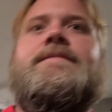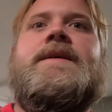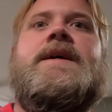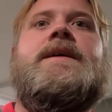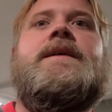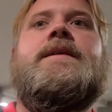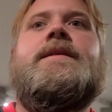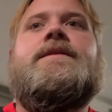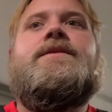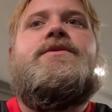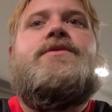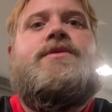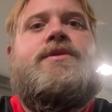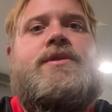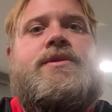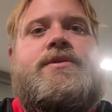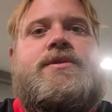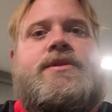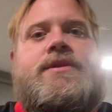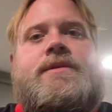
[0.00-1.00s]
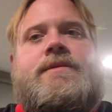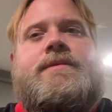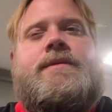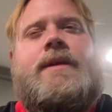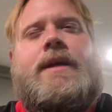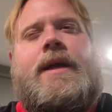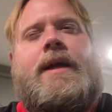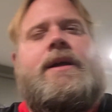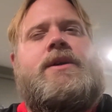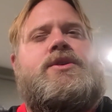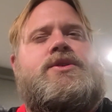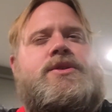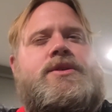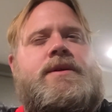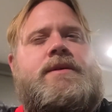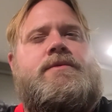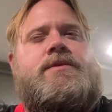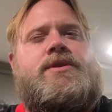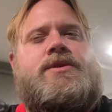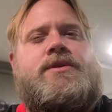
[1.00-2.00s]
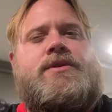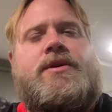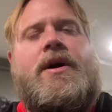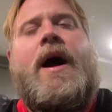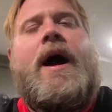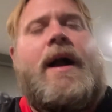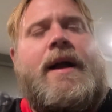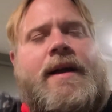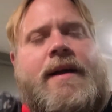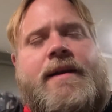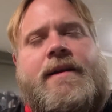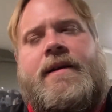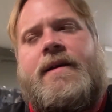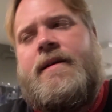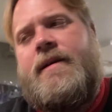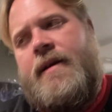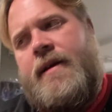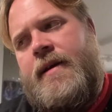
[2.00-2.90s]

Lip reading: I got introduced to. And I actually was talking to